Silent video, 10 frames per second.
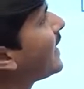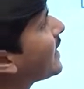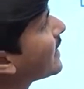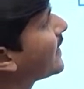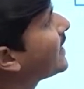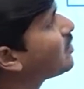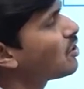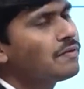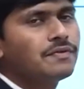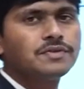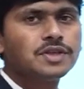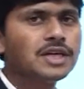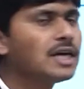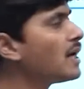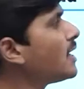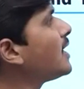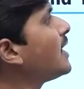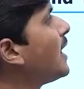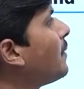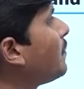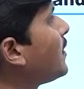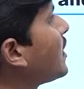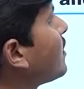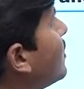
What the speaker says: a current of 300 ampere.